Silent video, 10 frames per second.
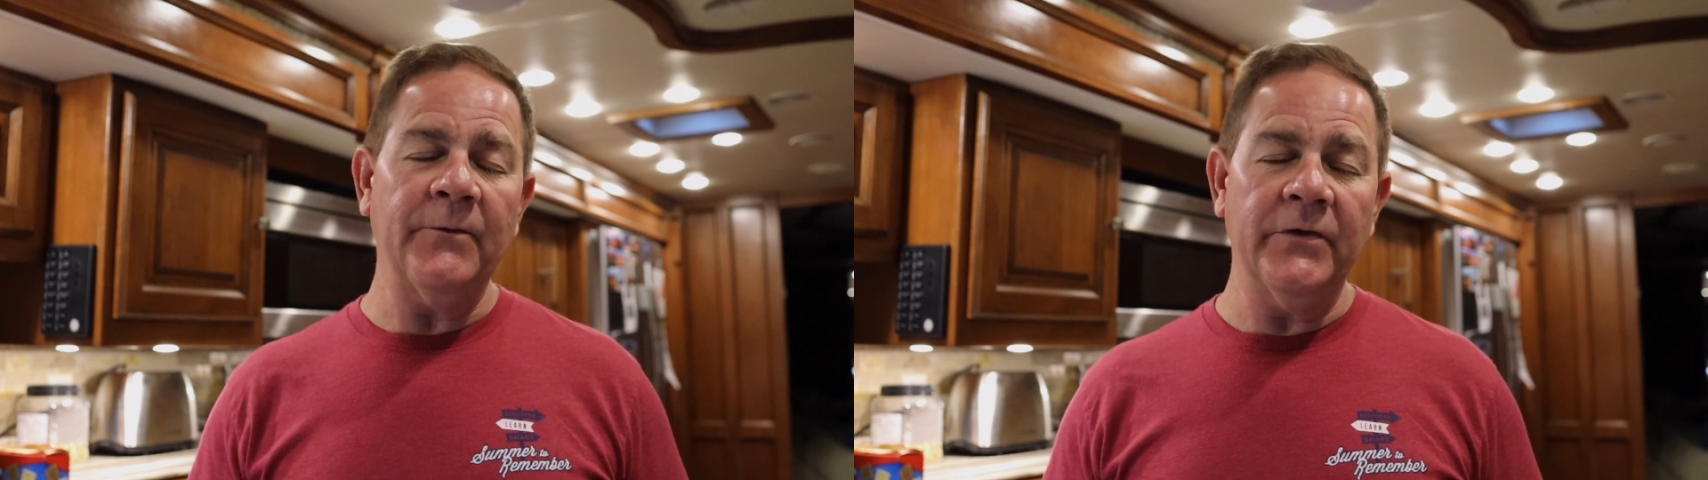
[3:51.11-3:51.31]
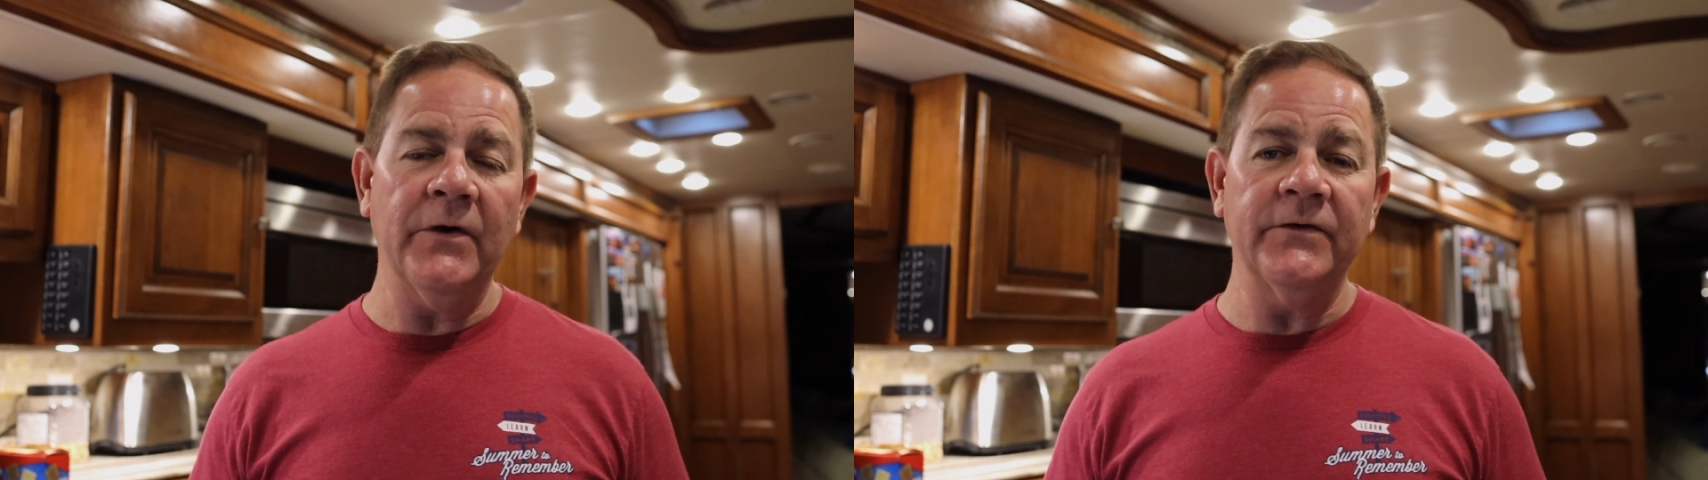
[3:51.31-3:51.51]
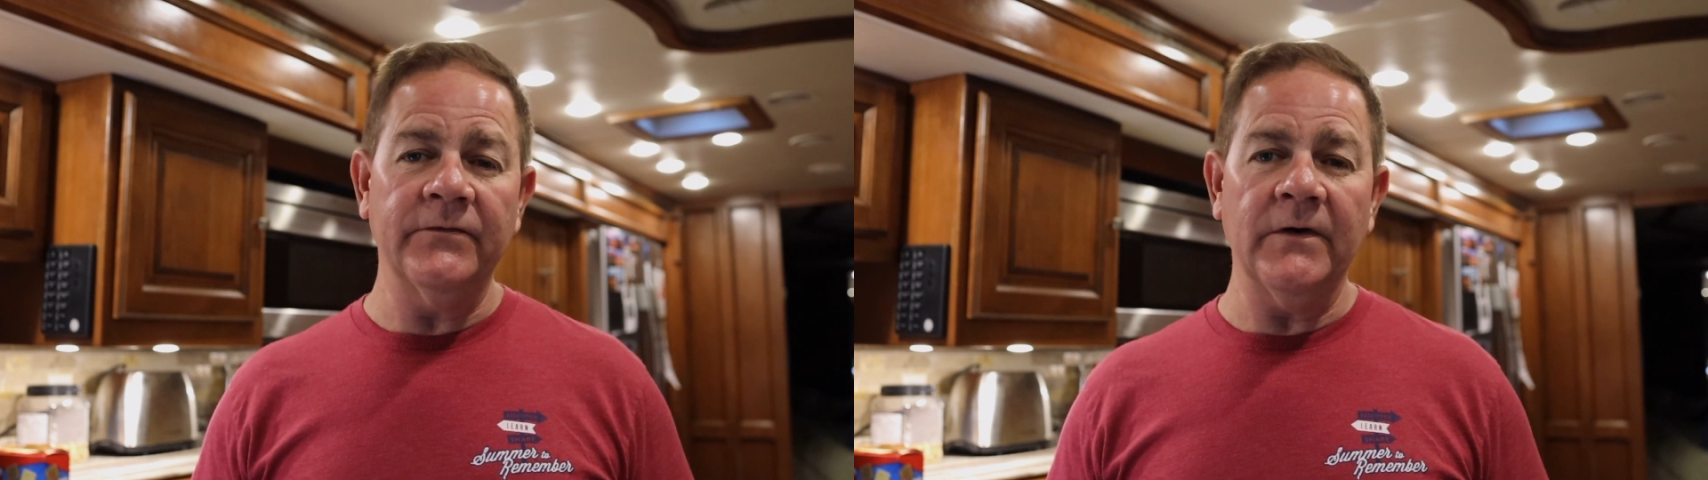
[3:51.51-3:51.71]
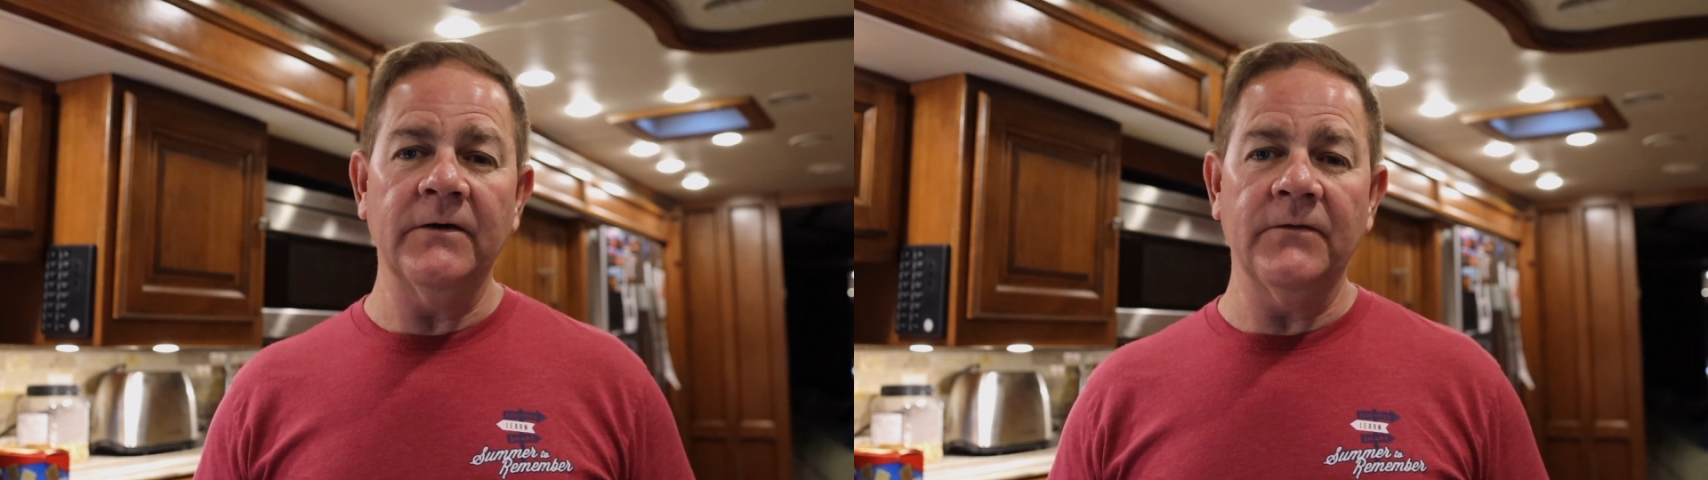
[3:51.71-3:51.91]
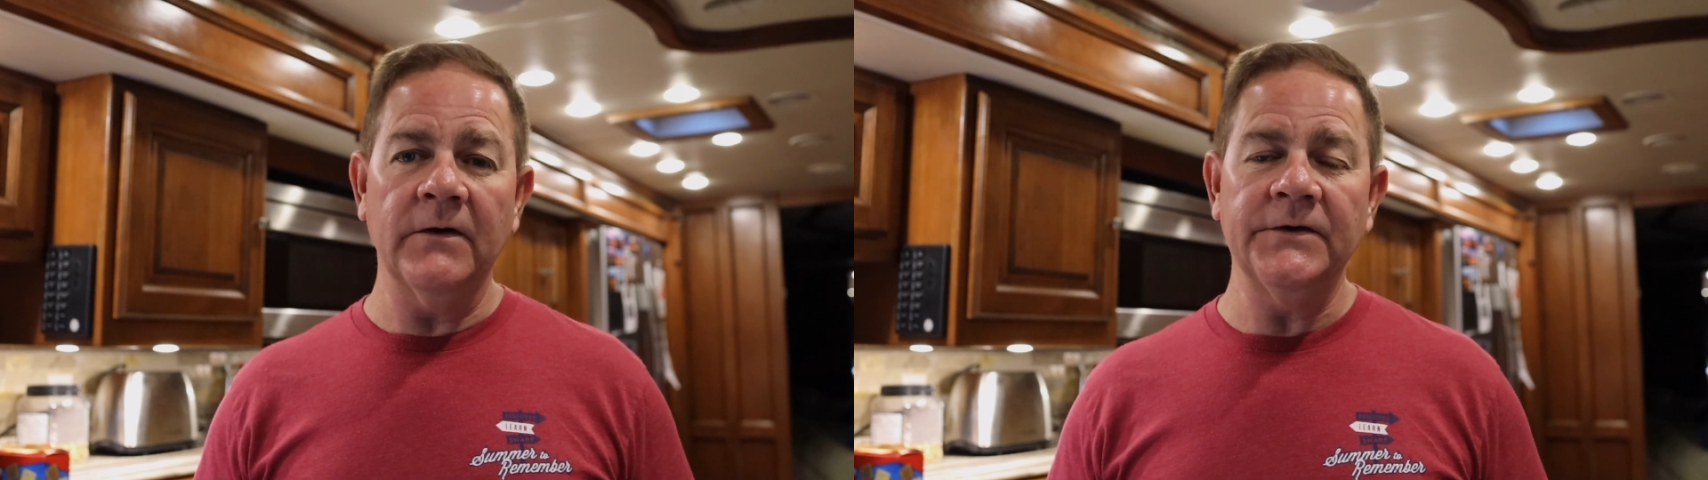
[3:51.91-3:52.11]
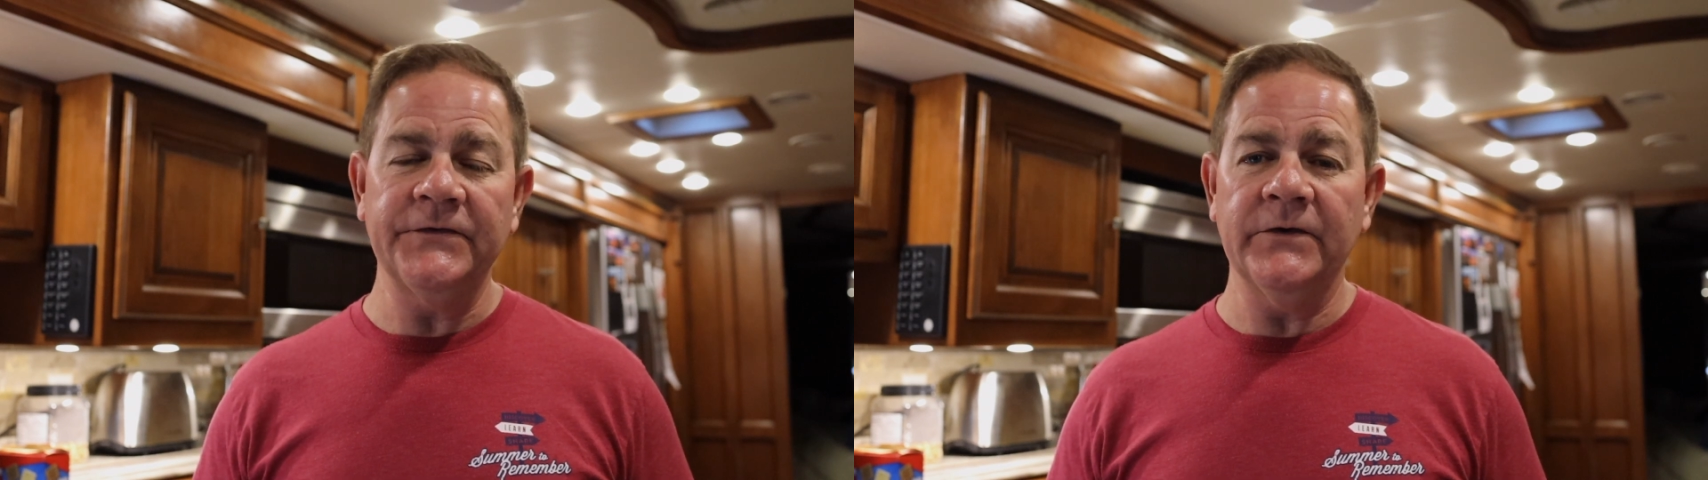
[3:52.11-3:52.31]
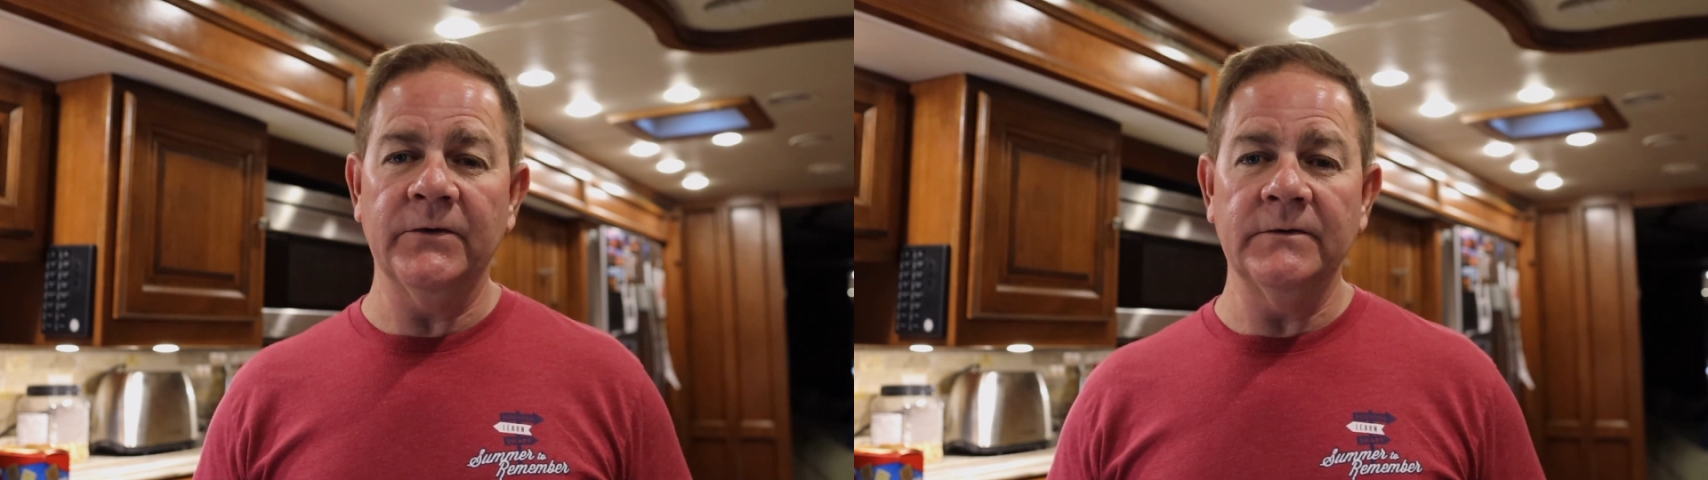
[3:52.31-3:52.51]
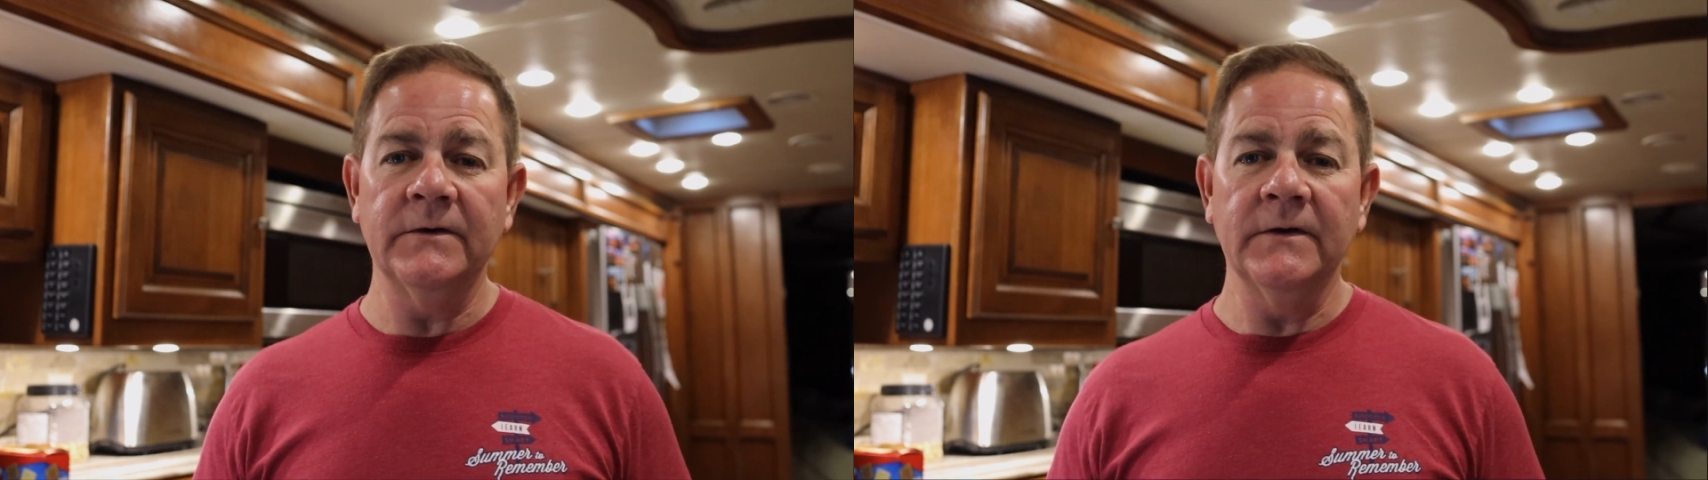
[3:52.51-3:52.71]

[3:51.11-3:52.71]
out with those very soon.